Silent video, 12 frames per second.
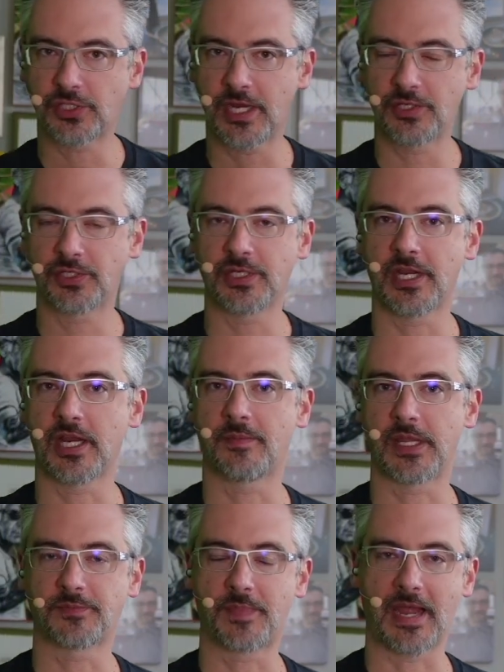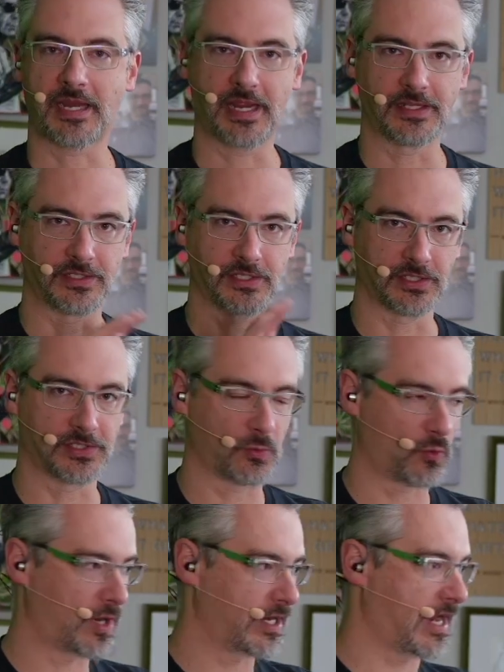Changing database backends is
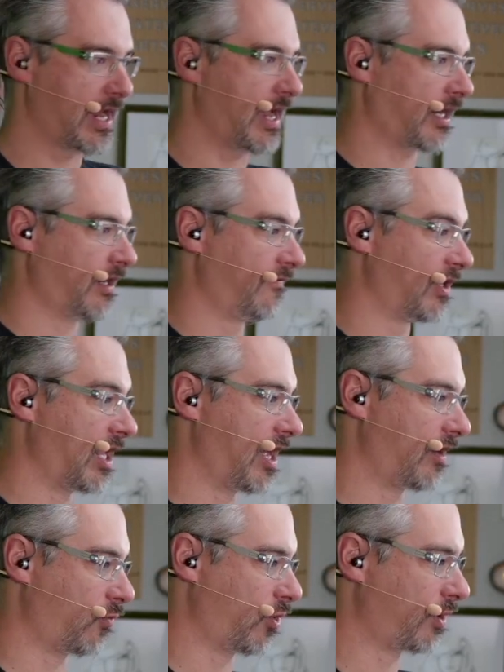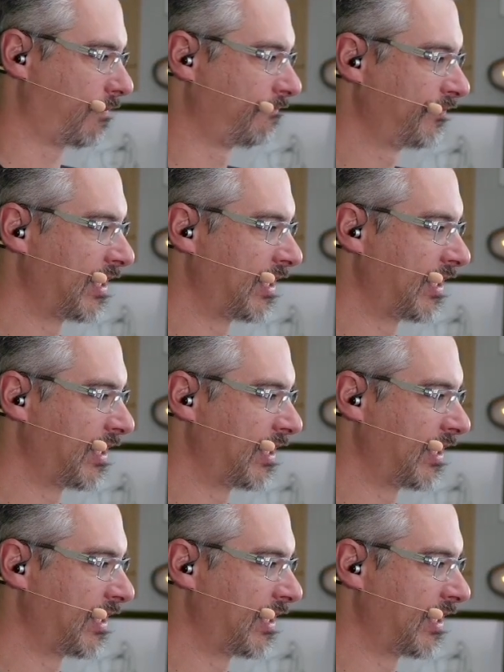one heck of a lot of work.